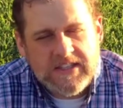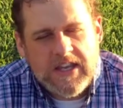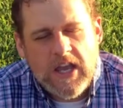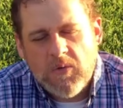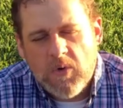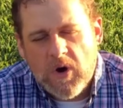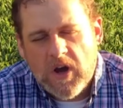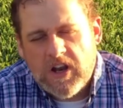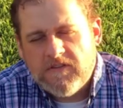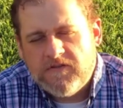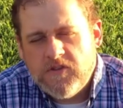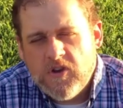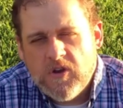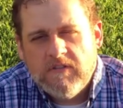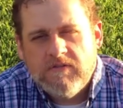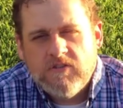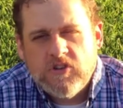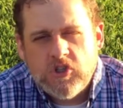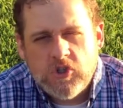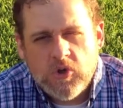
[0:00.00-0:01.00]
Tell you what, if
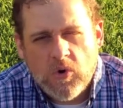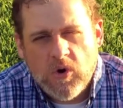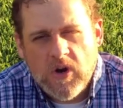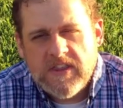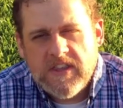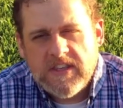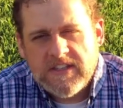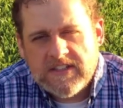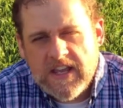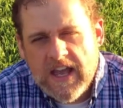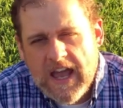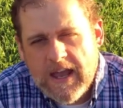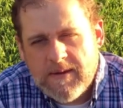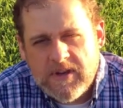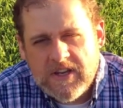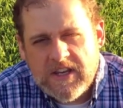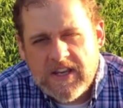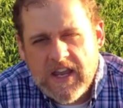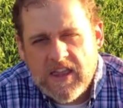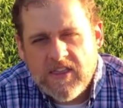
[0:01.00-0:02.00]
you have enjoyed this
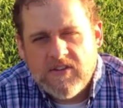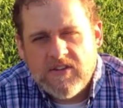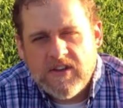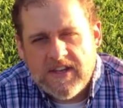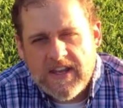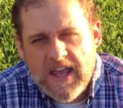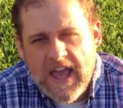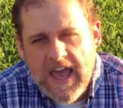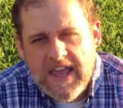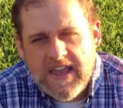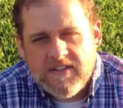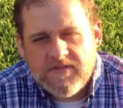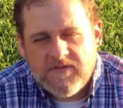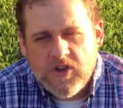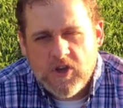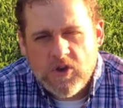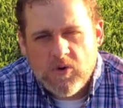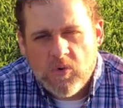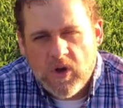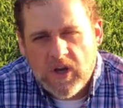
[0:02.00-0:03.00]
time together today,
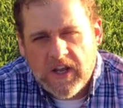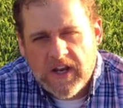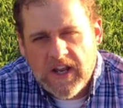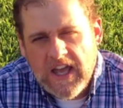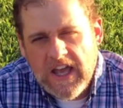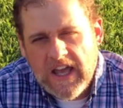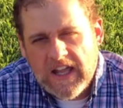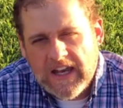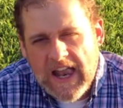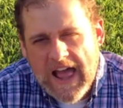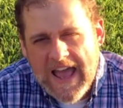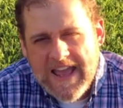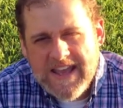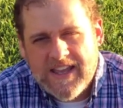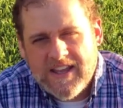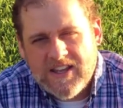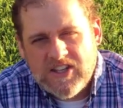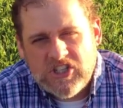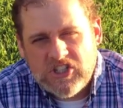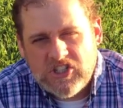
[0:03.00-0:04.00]
if you would
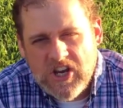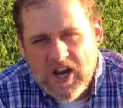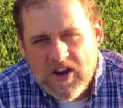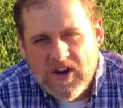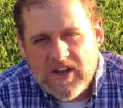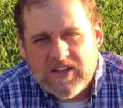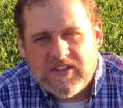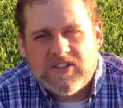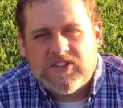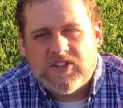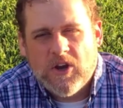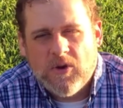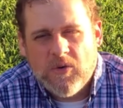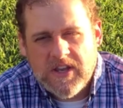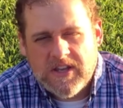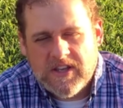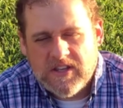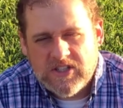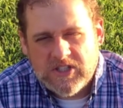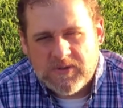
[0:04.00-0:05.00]
like and share it
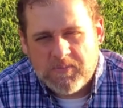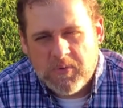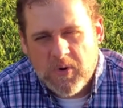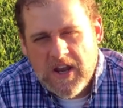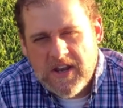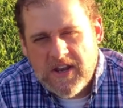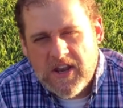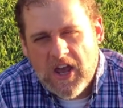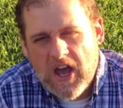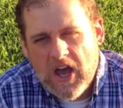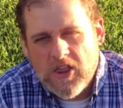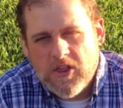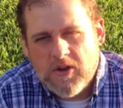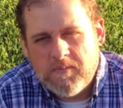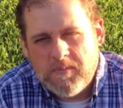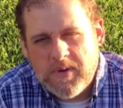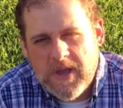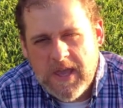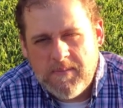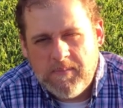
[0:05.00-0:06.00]
so it can spread to
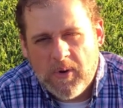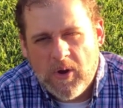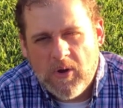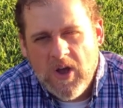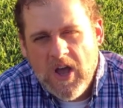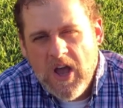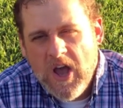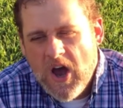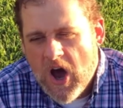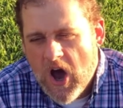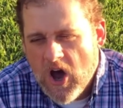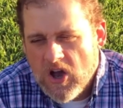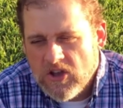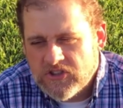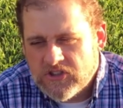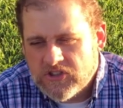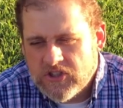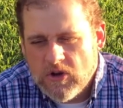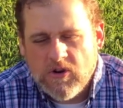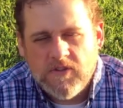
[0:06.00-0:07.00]
other people.
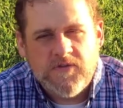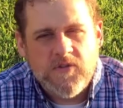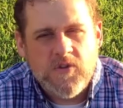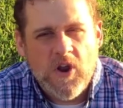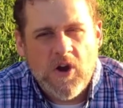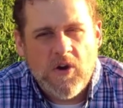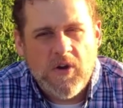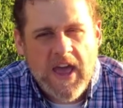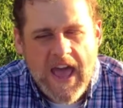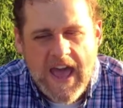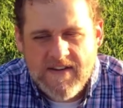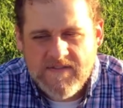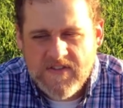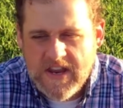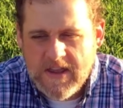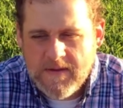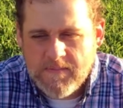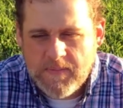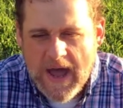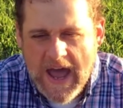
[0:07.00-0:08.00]
Also, if you don't
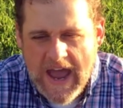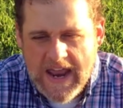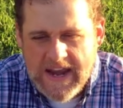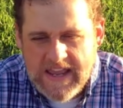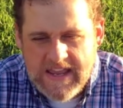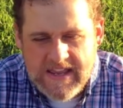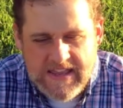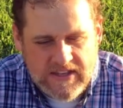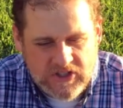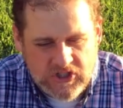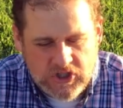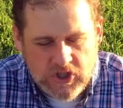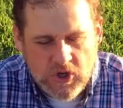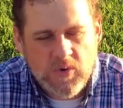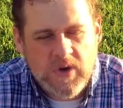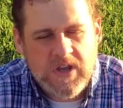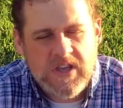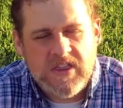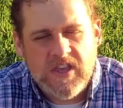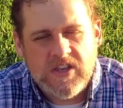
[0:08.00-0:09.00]
have anybody that's
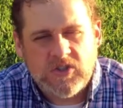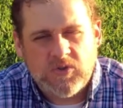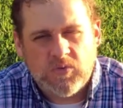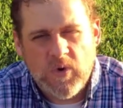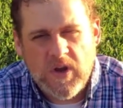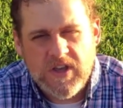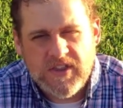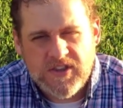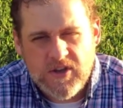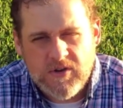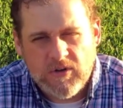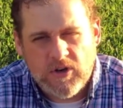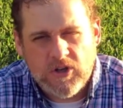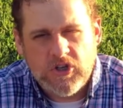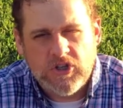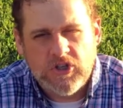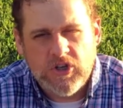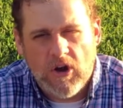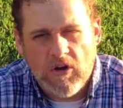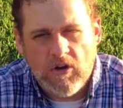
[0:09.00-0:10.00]
doing this with you, an
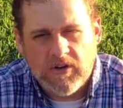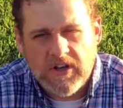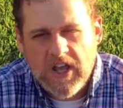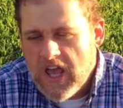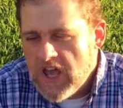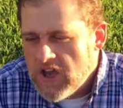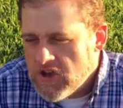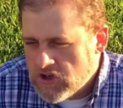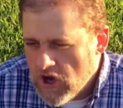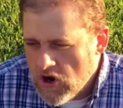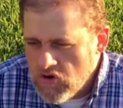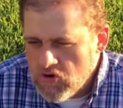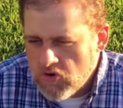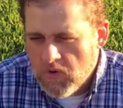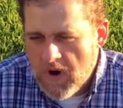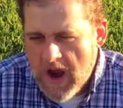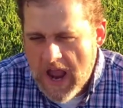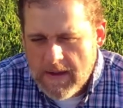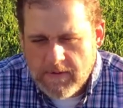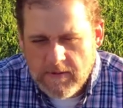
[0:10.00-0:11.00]
adult, go
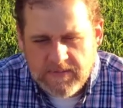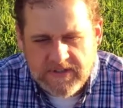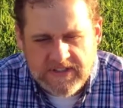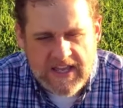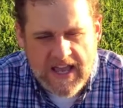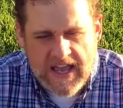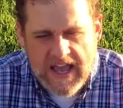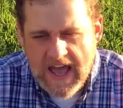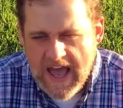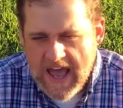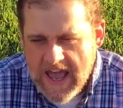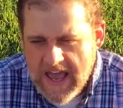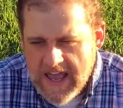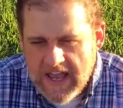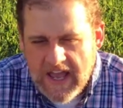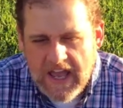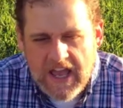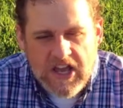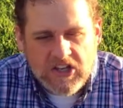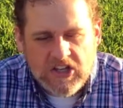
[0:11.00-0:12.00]
grab them, say,
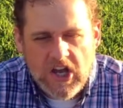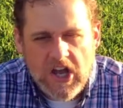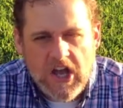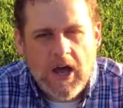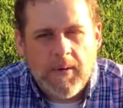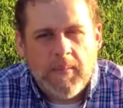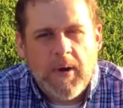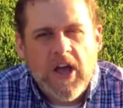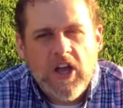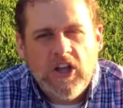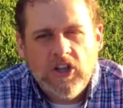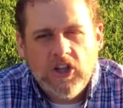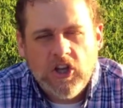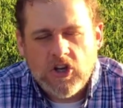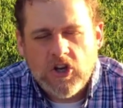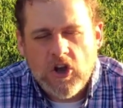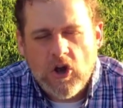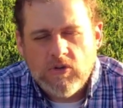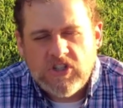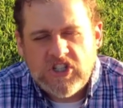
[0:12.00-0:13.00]
hey, come,
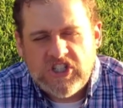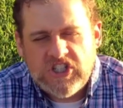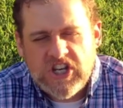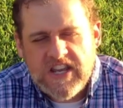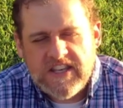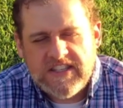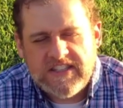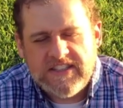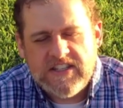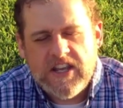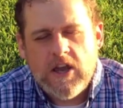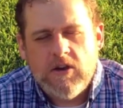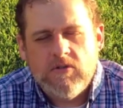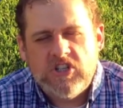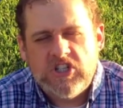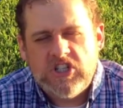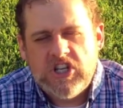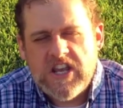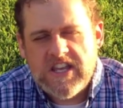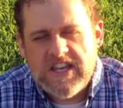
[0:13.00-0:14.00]
look on
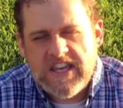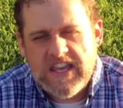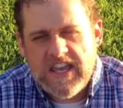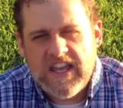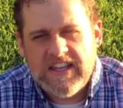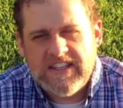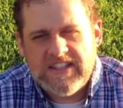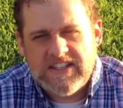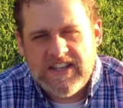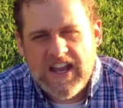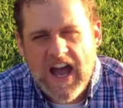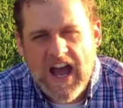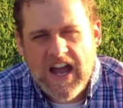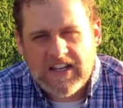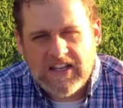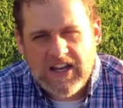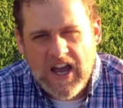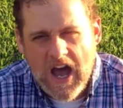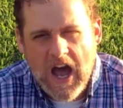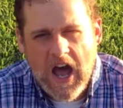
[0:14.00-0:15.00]

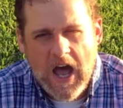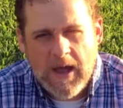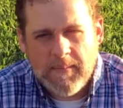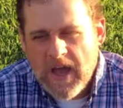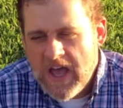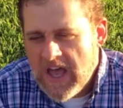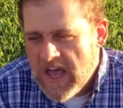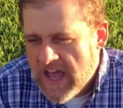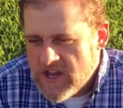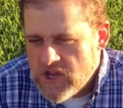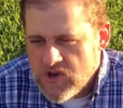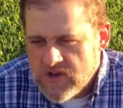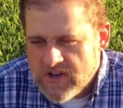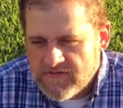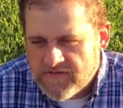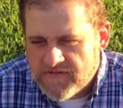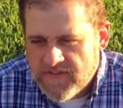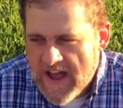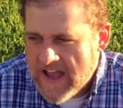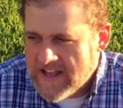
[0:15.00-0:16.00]
gcogkids.com and you
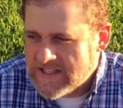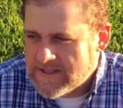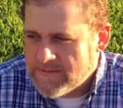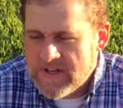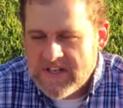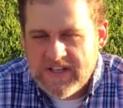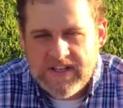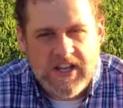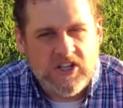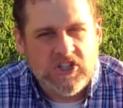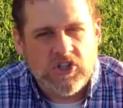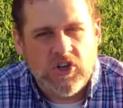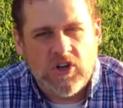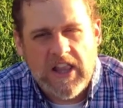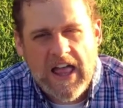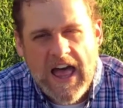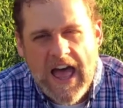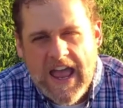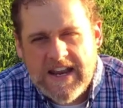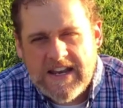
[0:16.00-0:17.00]
can find some
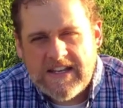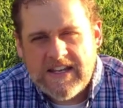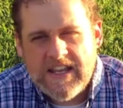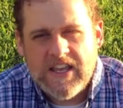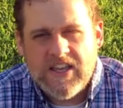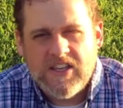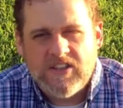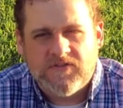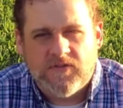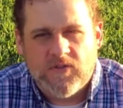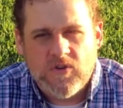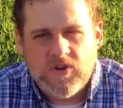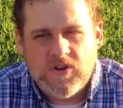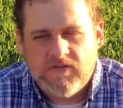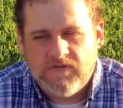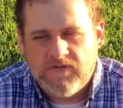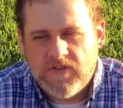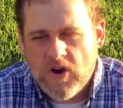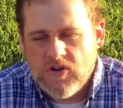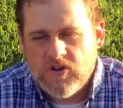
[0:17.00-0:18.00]
additional ideas for
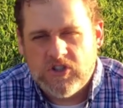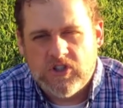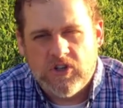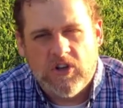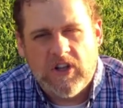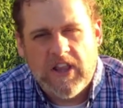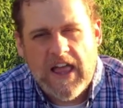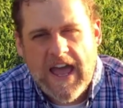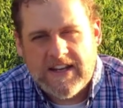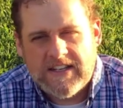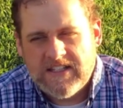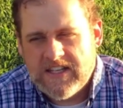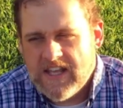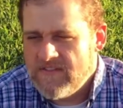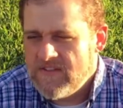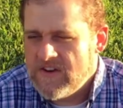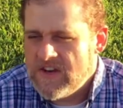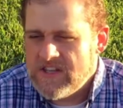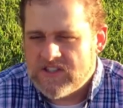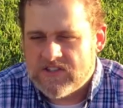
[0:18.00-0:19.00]
devotional
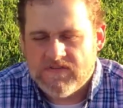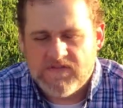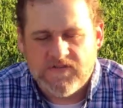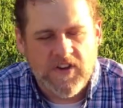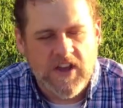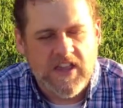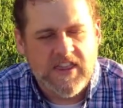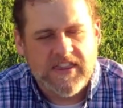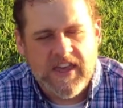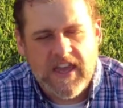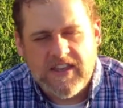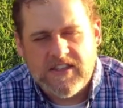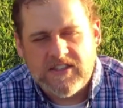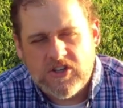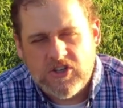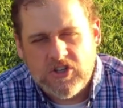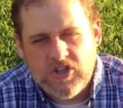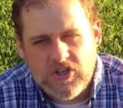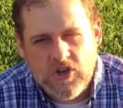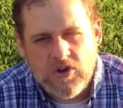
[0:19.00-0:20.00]
activities, some fun
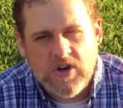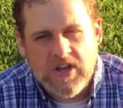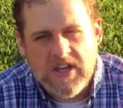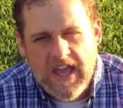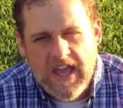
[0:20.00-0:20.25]
things to do